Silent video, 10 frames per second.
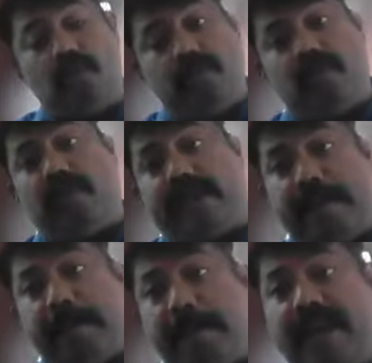and one more
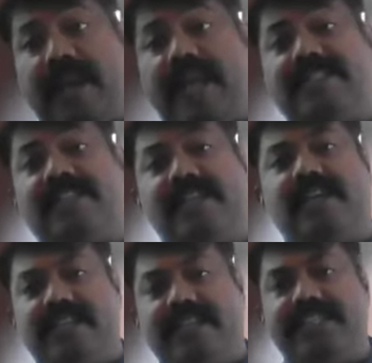embarrassing
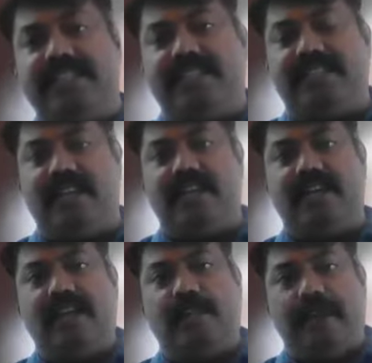condition is
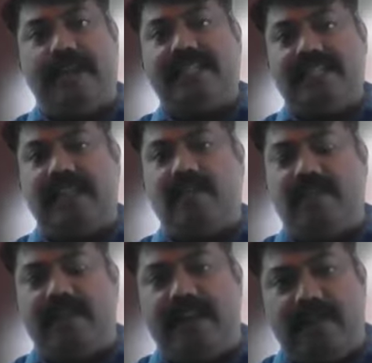that
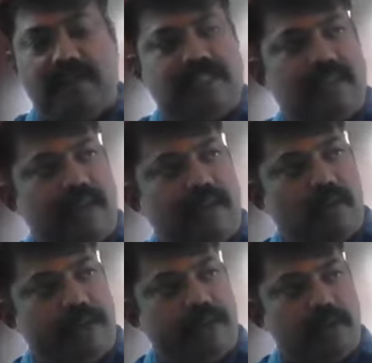myself, when I was
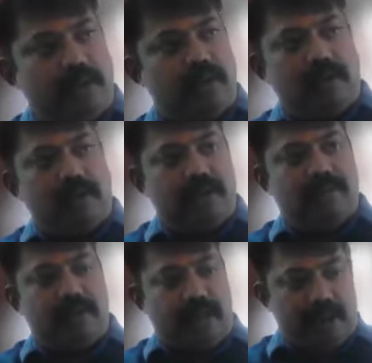going to the
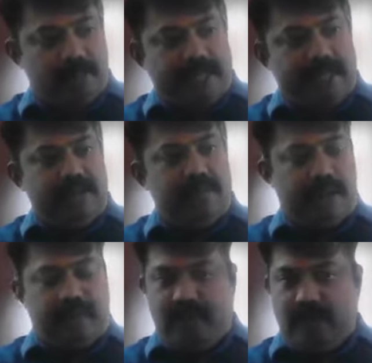doctor, I'm taking
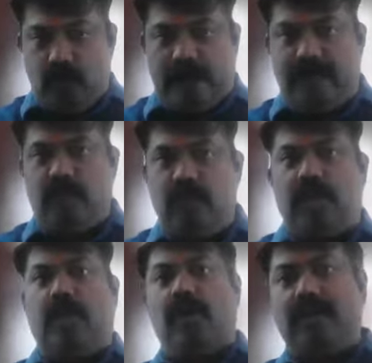my wife to
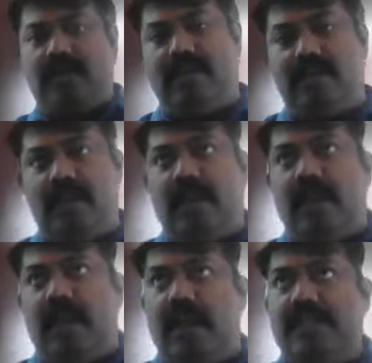the doctor,
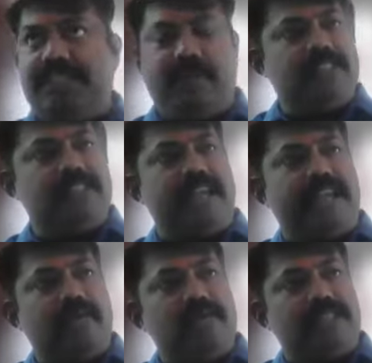and she was
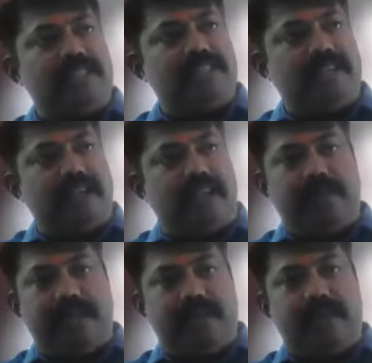diagnosed as a
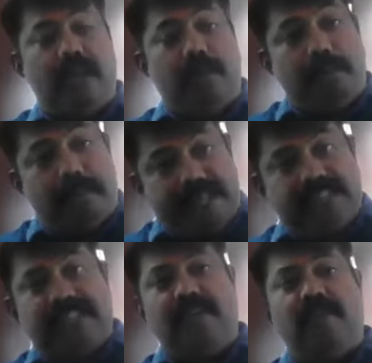diabetic.
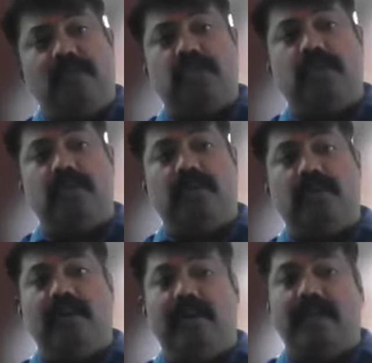Myself
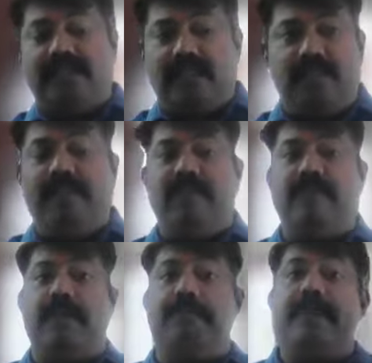also suffering
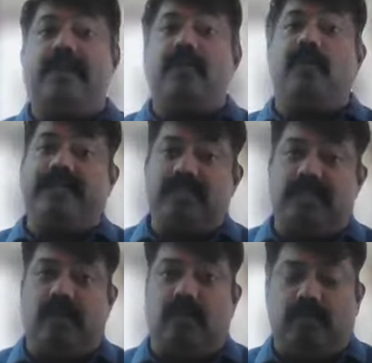from the metabolic
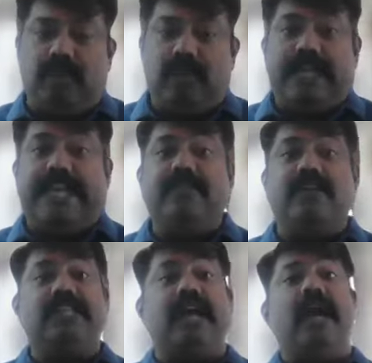syndrome. It
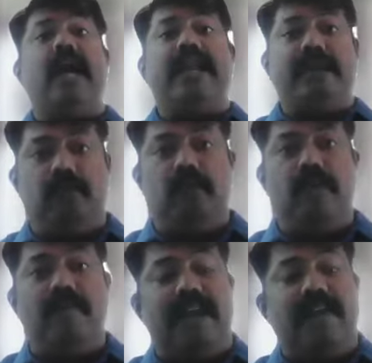was horrible.
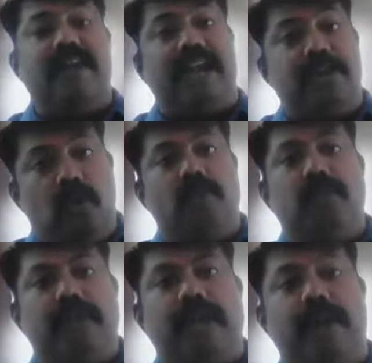Whenever I
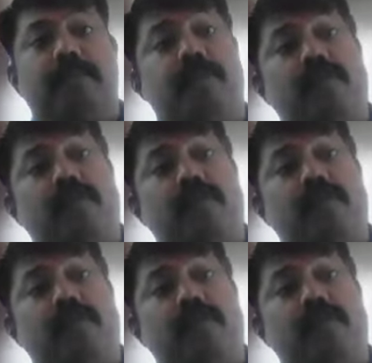go to a